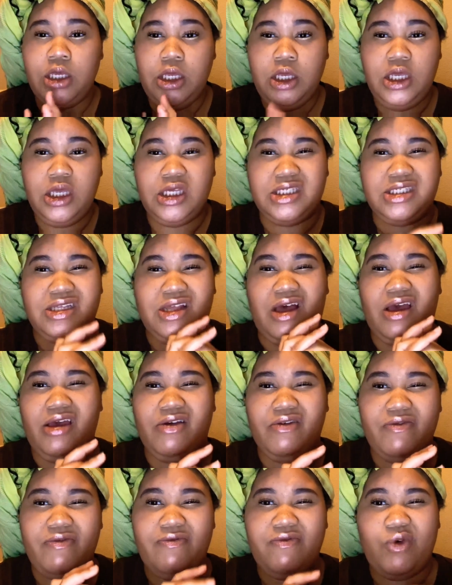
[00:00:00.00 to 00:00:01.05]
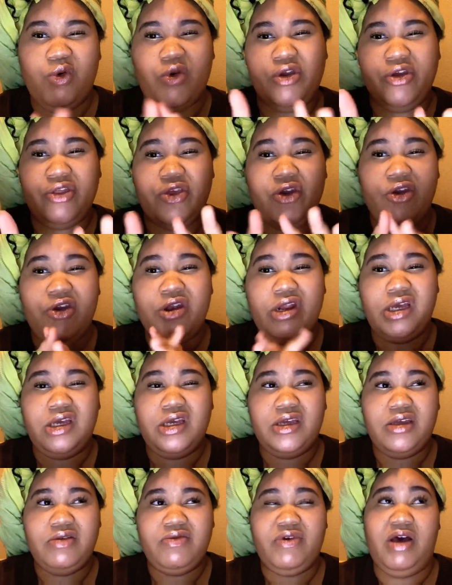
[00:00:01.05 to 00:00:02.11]
It's like
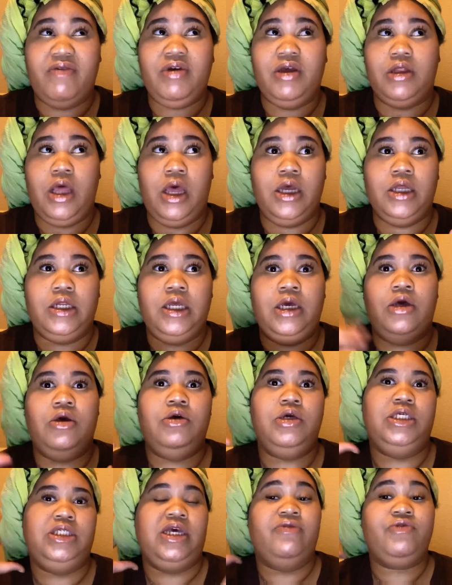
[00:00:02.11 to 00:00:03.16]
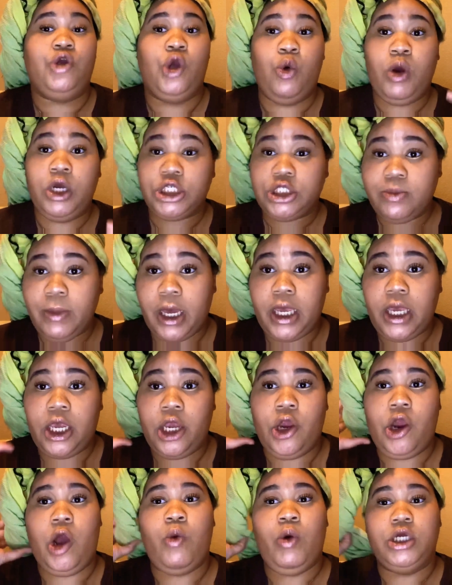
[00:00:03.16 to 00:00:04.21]
4:30, 5 o'clock now, because after I washed my hair,
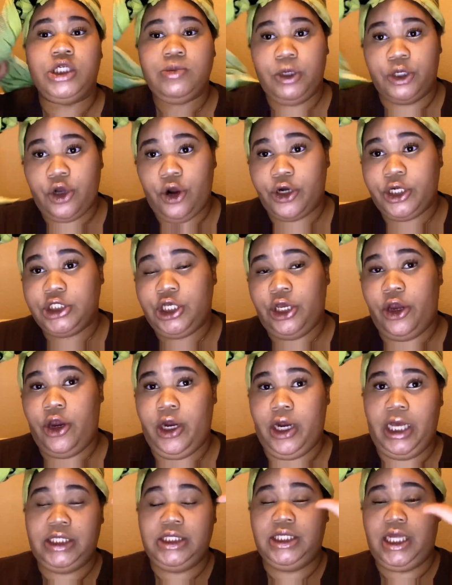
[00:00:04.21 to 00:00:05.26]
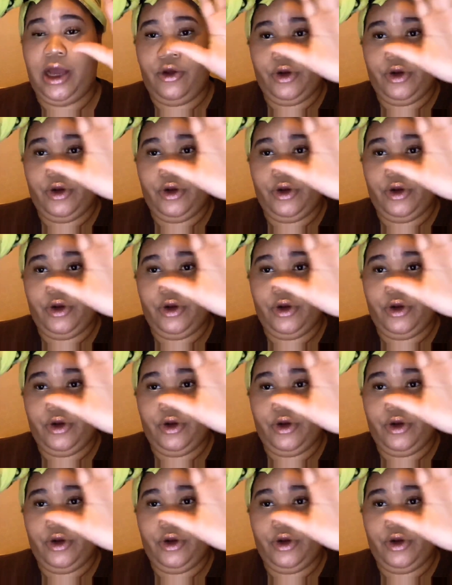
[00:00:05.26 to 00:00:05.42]
I washed my daughter's hair and I styled